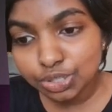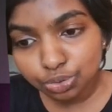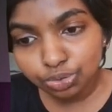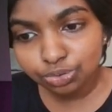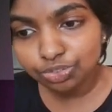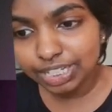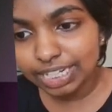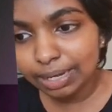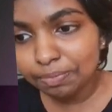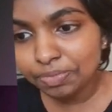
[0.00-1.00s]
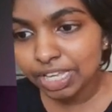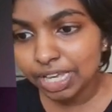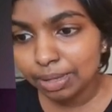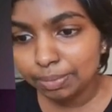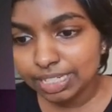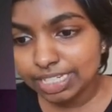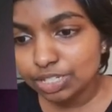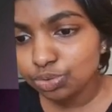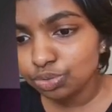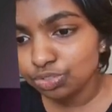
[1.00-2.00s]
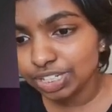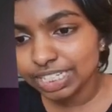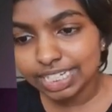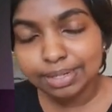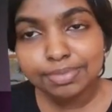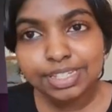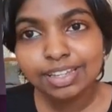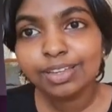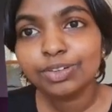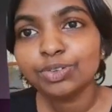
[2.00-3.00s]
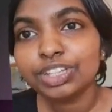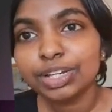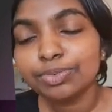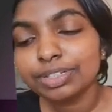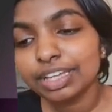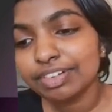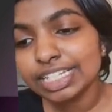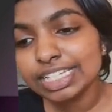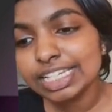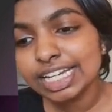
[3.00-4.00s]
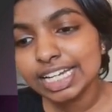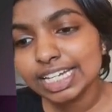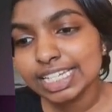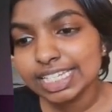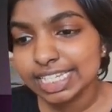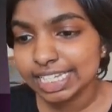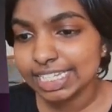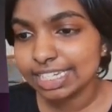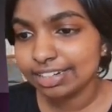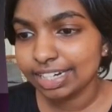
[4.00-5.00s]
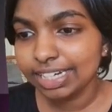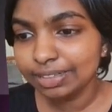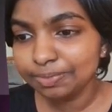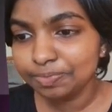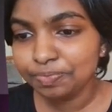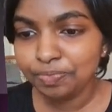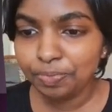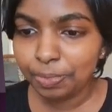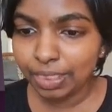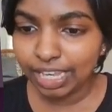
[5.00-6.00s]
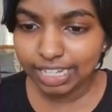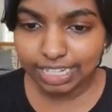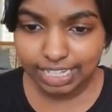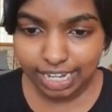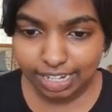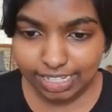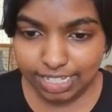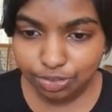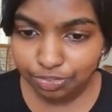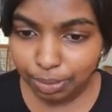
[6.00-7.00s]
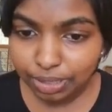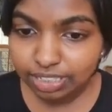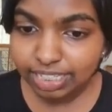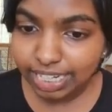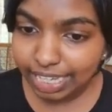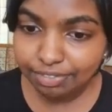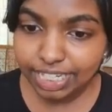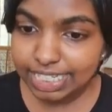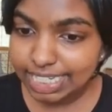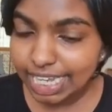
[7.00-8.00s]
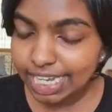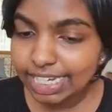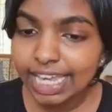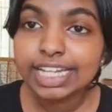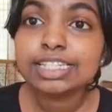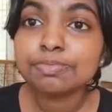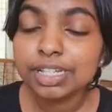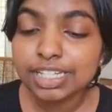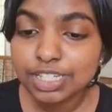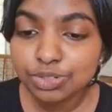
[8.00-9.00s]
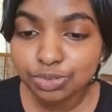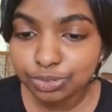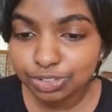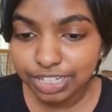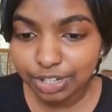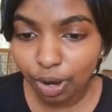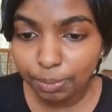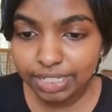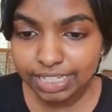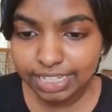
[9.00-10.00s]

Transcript: 2 root 3 come? Because 2 root 3 times root 3 would give us 6, right? Yeah. So from here again, we can take x plus 2 root 3 common,